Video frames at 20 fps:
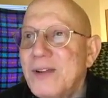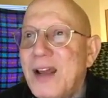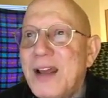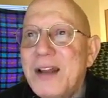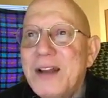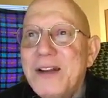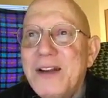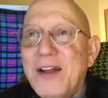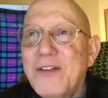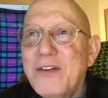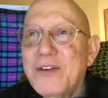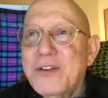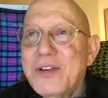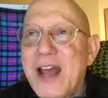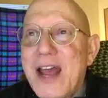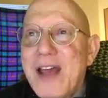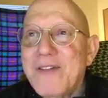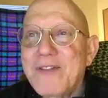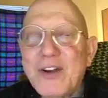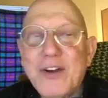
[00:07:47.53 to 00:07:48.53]
and another to
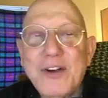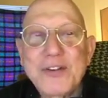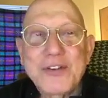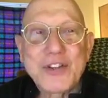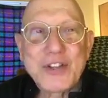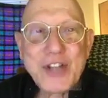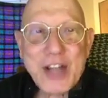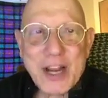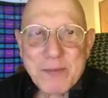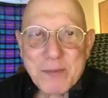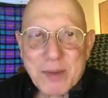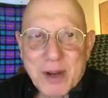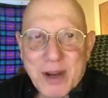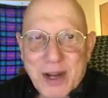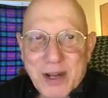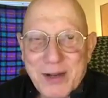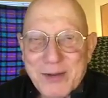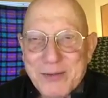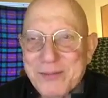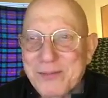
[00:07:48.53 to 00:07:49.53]
have it on
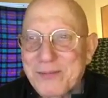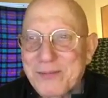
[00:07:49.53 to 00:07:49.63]
standby.